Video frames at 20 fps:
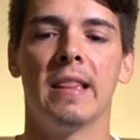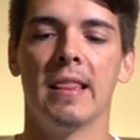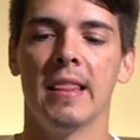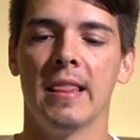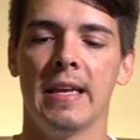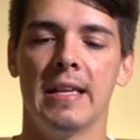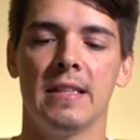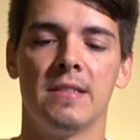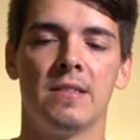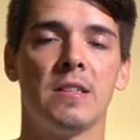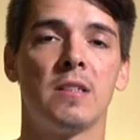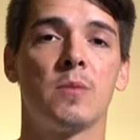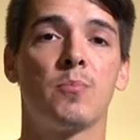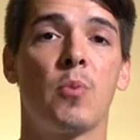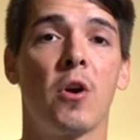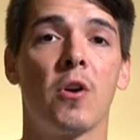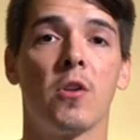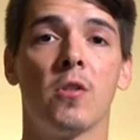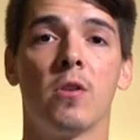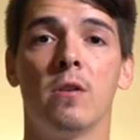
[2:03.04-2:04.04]
and lenses
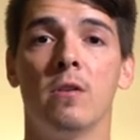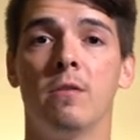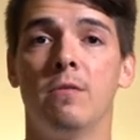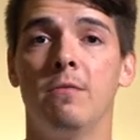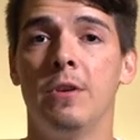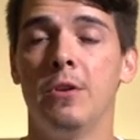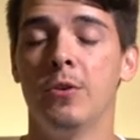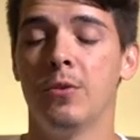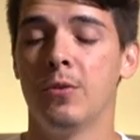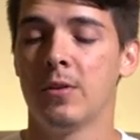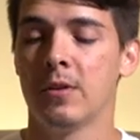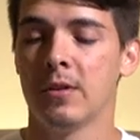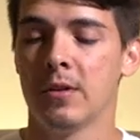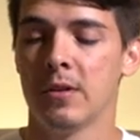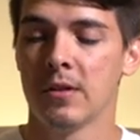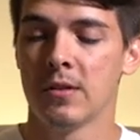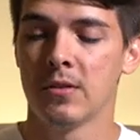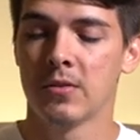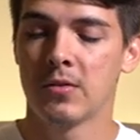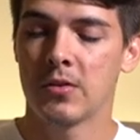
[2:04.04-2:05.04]
part of the review.
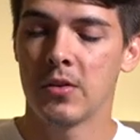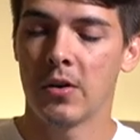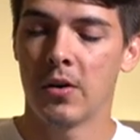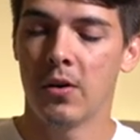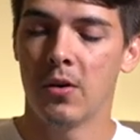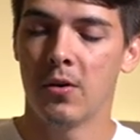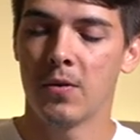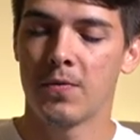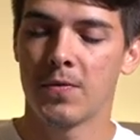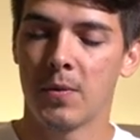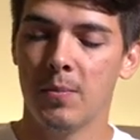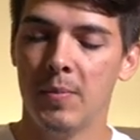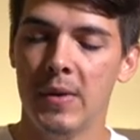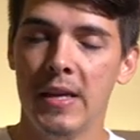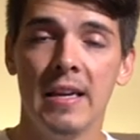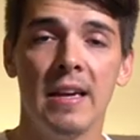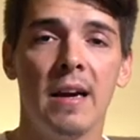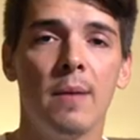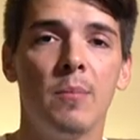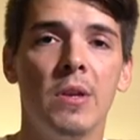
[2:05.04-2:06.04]
So for
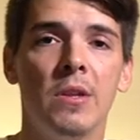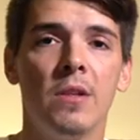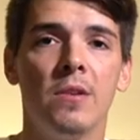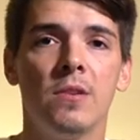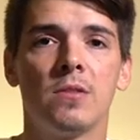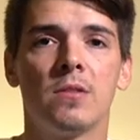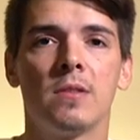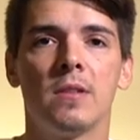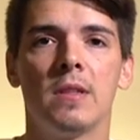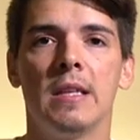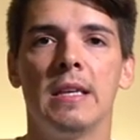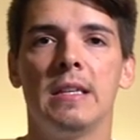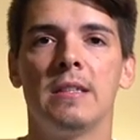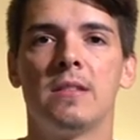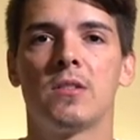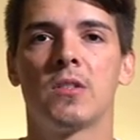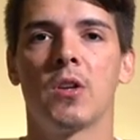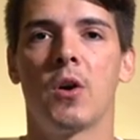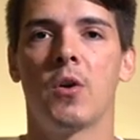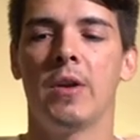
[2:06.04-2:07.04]
me, I've been using the
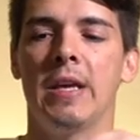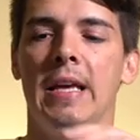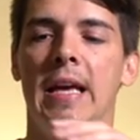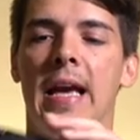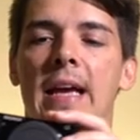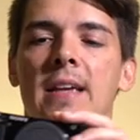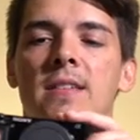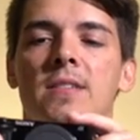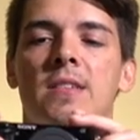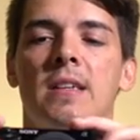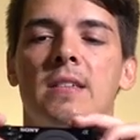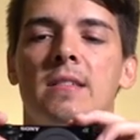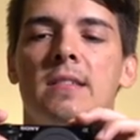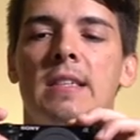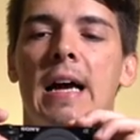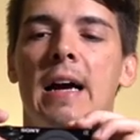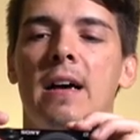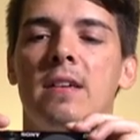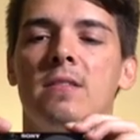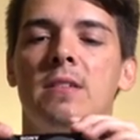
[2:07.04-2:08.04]
Sony
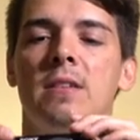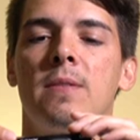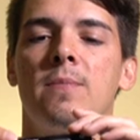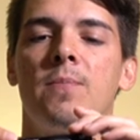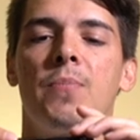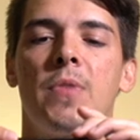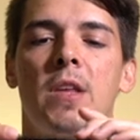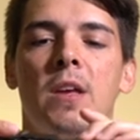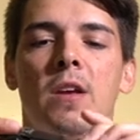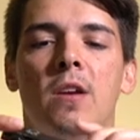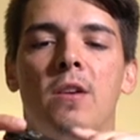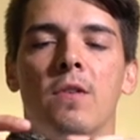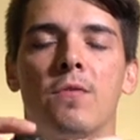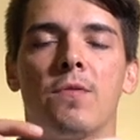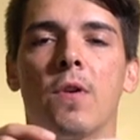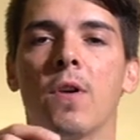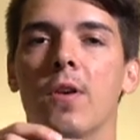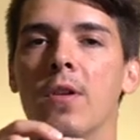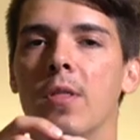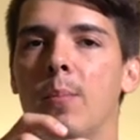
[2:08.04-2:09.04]
a6000
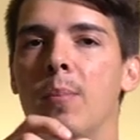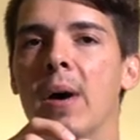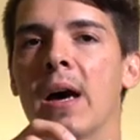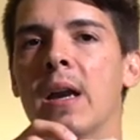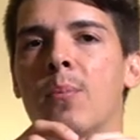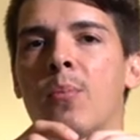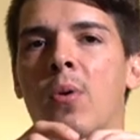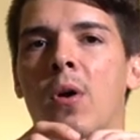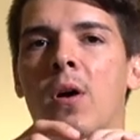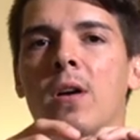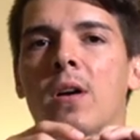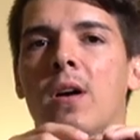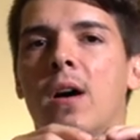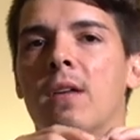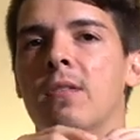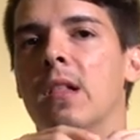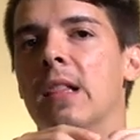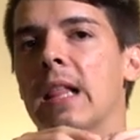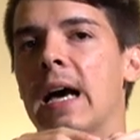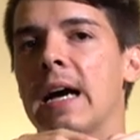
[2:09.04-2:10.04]
for the better part
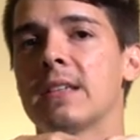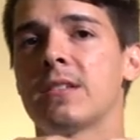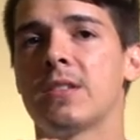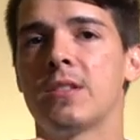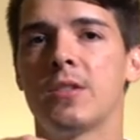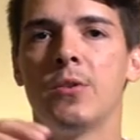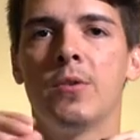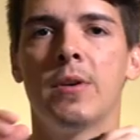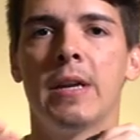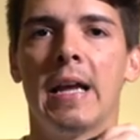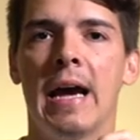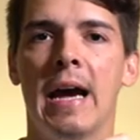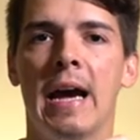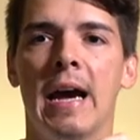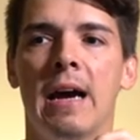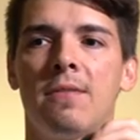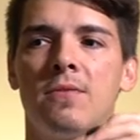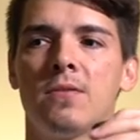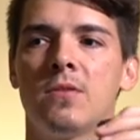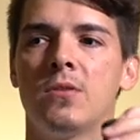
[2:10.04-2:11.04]
of the last
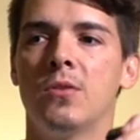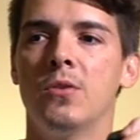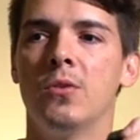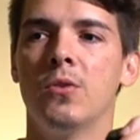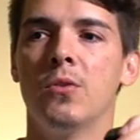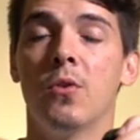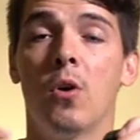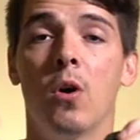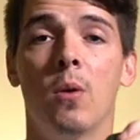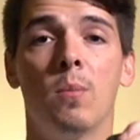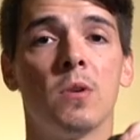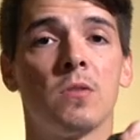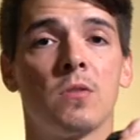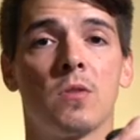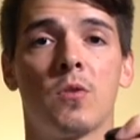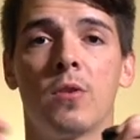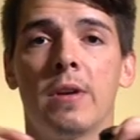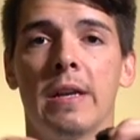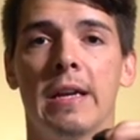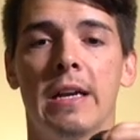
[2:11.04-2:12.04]
2.5 to
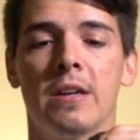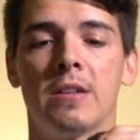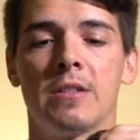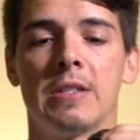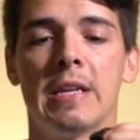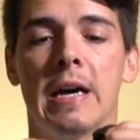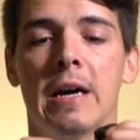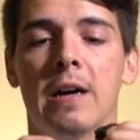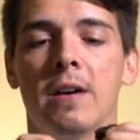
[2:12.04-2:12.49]
almost 3 years